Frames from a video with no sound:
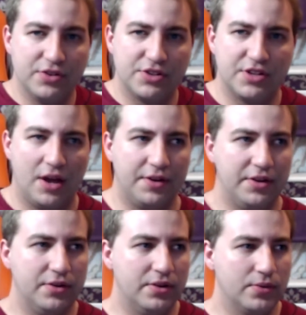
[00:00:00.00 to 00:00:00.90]

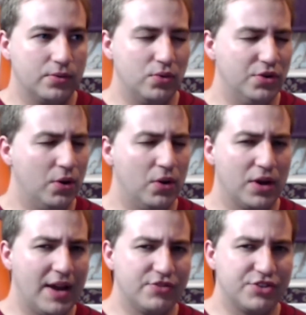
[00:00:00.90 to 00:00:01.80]
started, who no longer
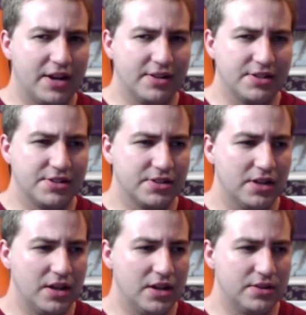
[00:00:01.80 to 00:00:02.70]
have channels,
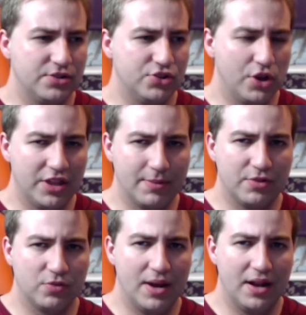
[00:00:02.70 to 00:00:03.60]
joined them
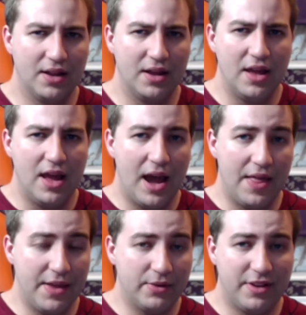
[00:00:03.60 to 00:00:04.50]
as well, and
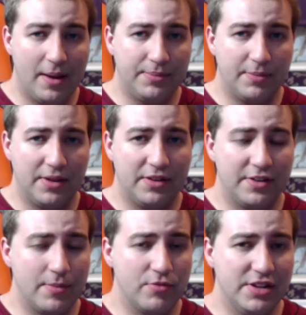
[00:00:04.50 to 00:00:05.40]
they were tempted by the
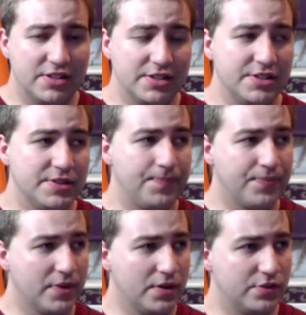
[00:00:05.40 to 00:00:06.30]
same reasons.
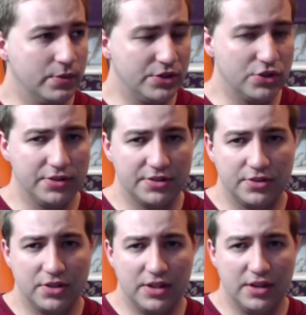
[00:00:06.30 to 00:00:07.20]
So we joined
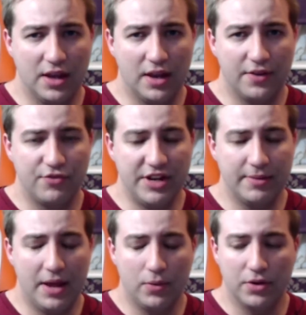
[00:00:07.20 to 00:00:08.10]
the Freedom
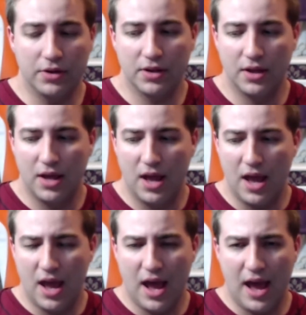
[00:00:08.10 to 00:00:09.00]
Network,
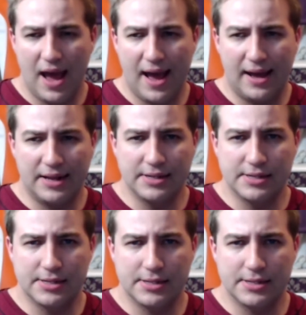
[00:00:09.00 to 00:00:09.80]
and